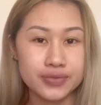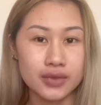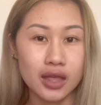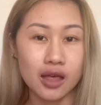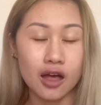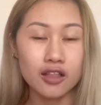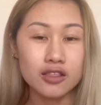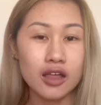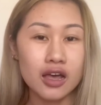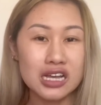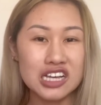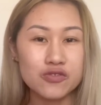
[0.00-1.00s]
A lot
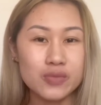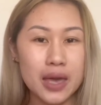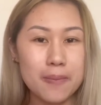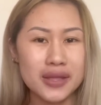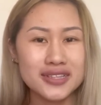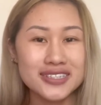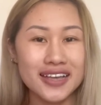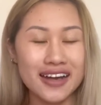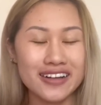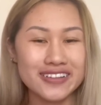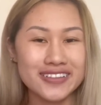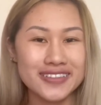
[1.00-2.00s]
of my mental
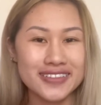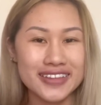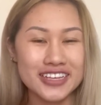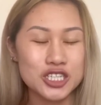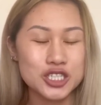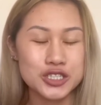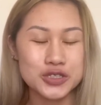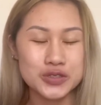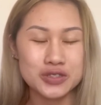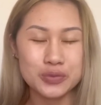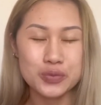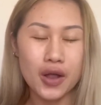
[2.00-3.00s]
health issues and
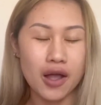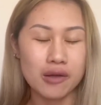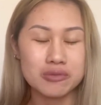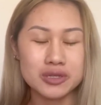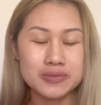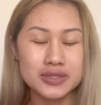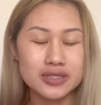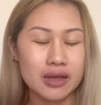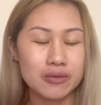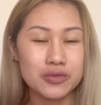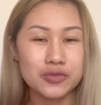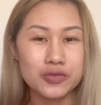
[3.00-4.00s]
problems stemmed
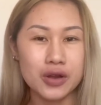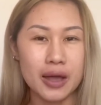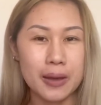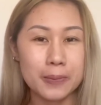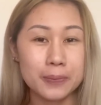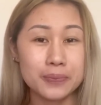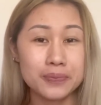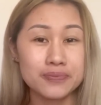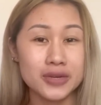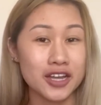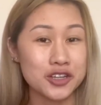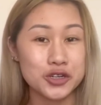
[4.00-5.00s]
from my
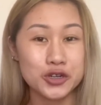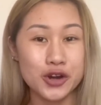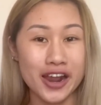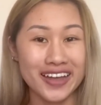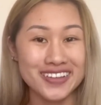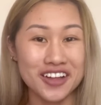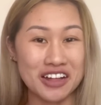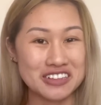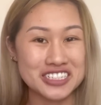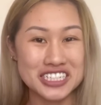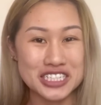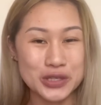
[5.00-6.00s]
undergrad college
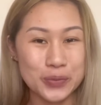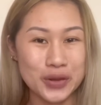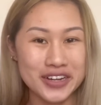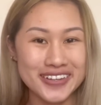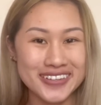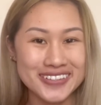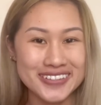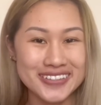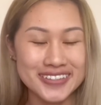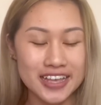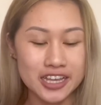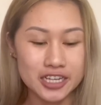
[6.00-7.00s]
experience.
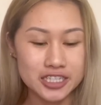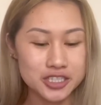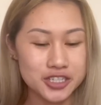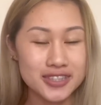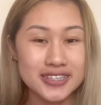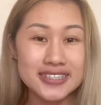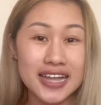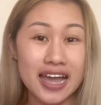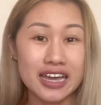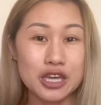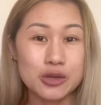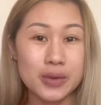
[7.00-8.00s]
During this
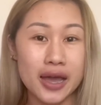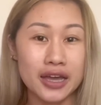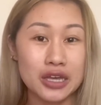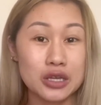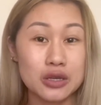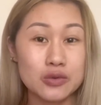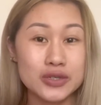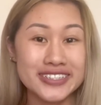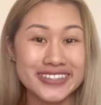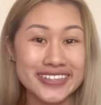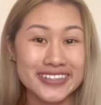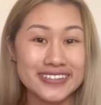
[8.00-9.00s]
time, I was in
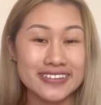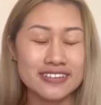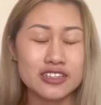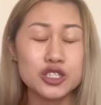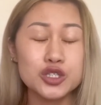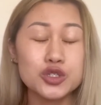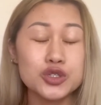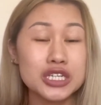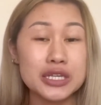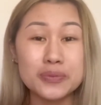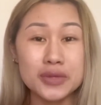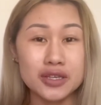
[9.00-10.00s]
an
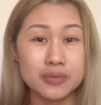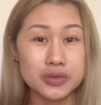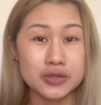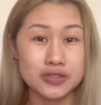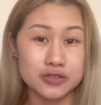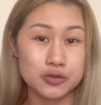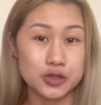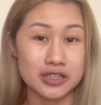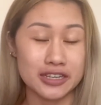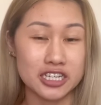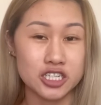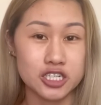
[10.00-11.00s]
extremely abusive
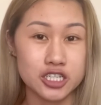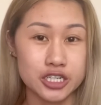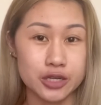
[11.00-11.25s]
relationship,